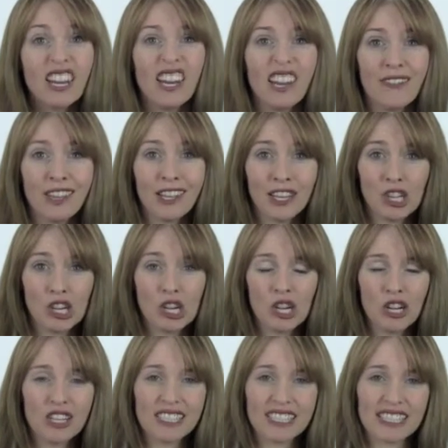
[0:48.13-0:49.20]
living in New
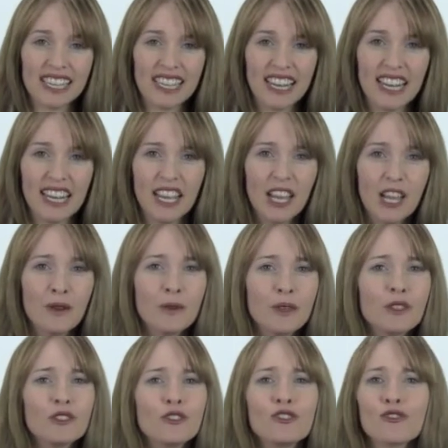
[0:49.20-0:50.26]
York City
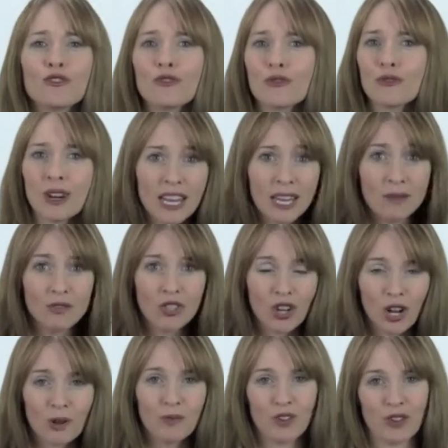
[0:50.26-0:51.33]
with a dream
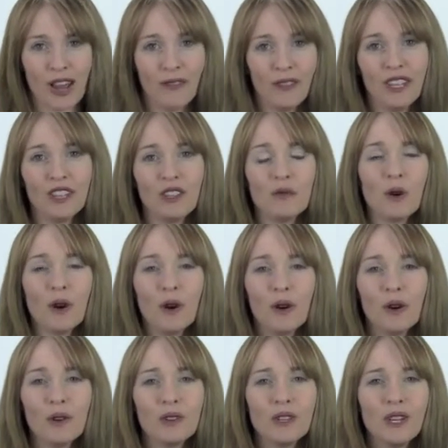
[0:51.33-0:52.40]
job travelling the
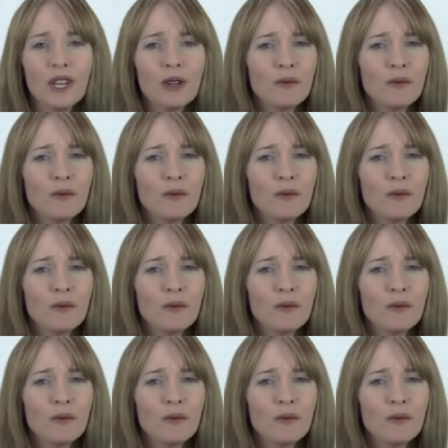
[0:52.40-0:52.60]
world,